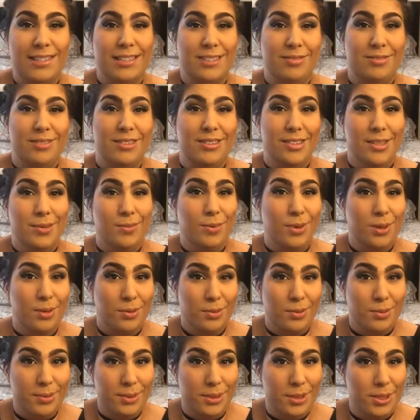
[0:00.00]
and I really
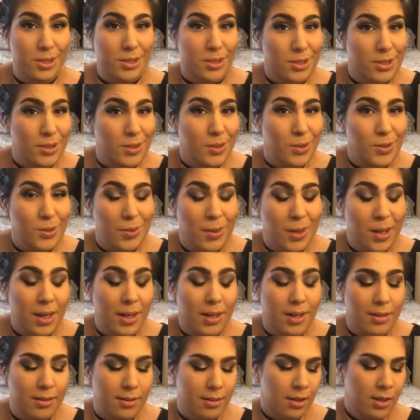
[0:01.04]
probably shouldn't do
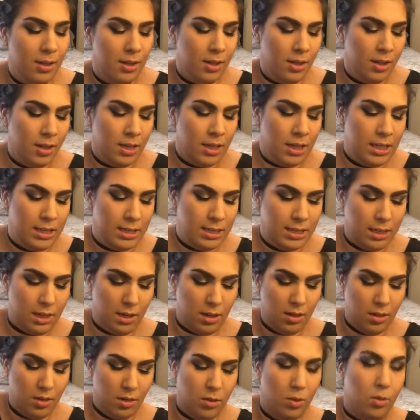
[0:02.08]
that.
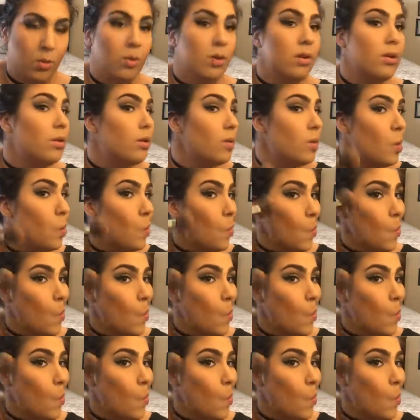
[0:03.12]
So,